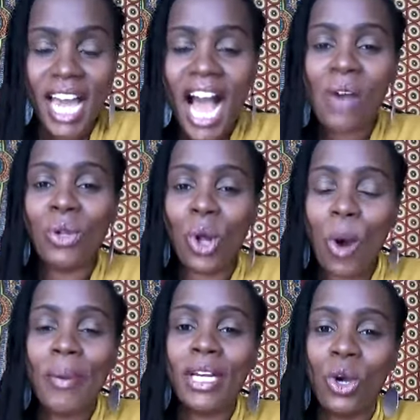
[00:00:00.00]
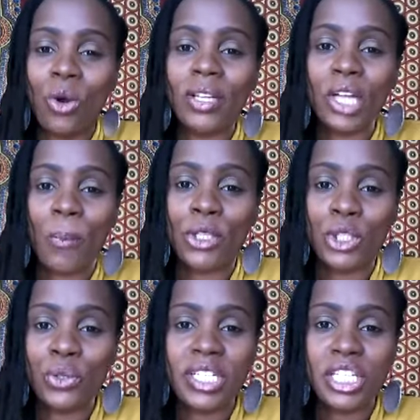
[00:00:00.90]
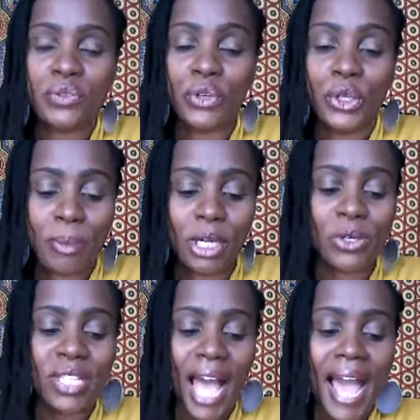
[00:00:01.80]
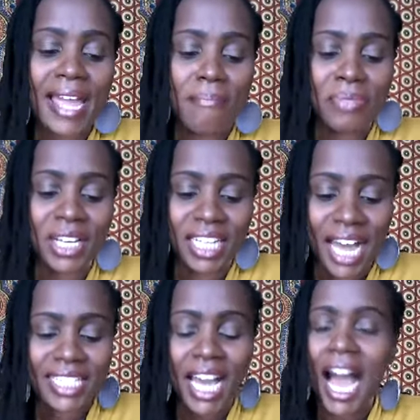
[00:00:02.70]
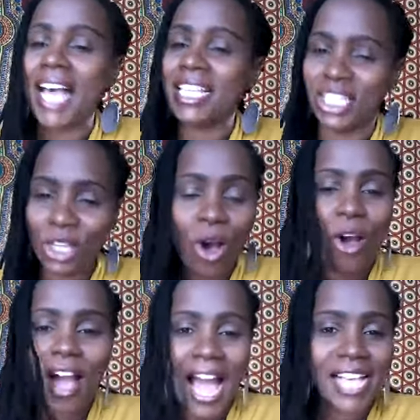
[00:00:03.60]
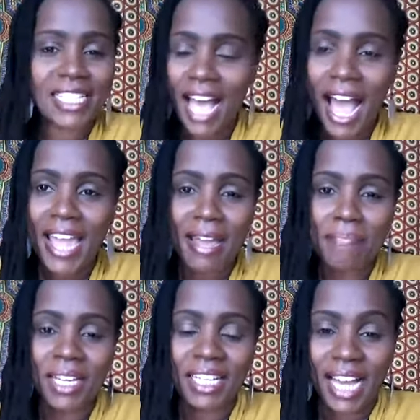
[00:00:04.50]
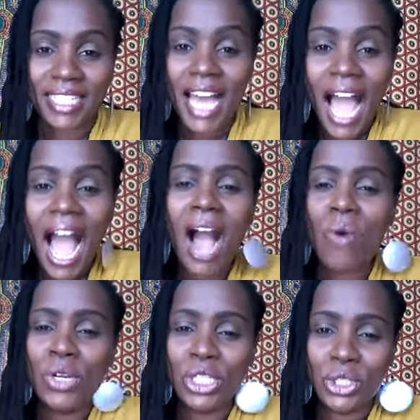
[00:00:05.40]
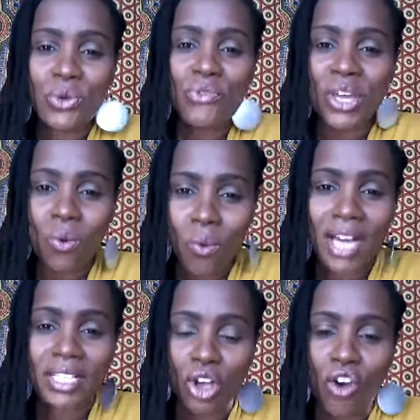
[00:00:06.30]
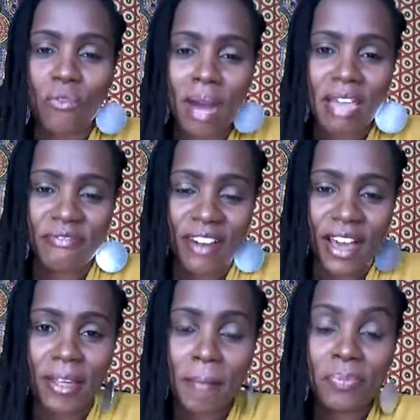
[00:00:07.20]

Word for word: I will open golden opportunities for you because I am the light. As long as I am the light, I will do the works of my Father.